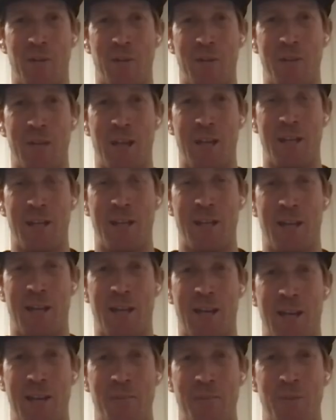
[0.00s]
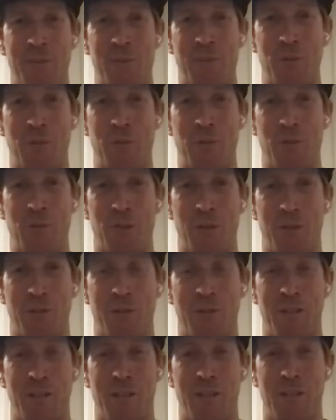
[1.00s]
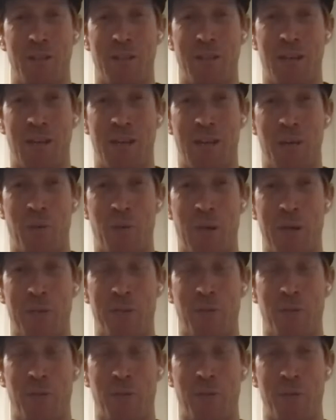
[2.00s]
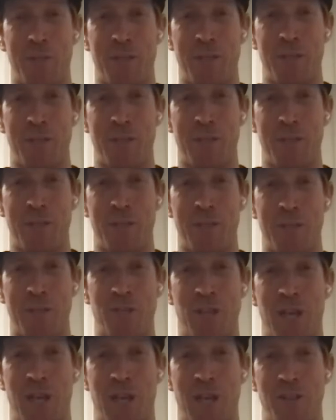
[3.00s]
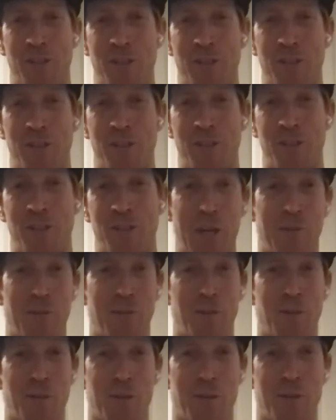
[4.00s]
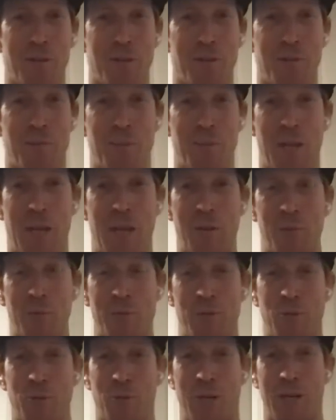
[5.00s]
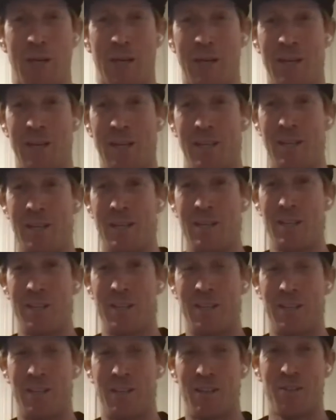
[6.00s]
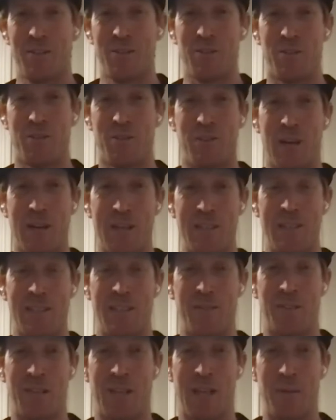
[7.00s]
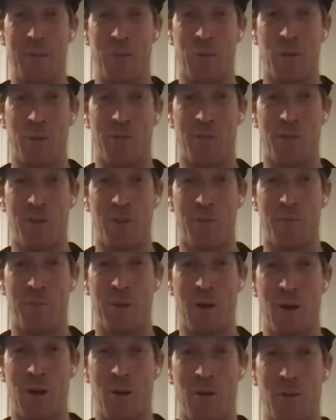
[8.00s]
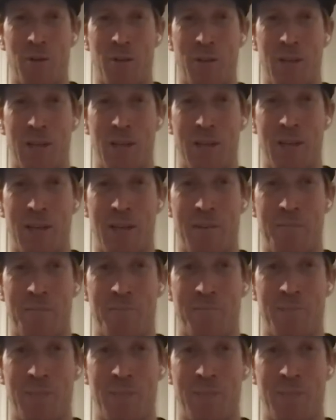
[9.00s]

we dug in hard because we knew that Wakefield was going to be a massive challenge, and to go to Wakefield and be able to you know, do the fastest ever lap, qualifying pole, and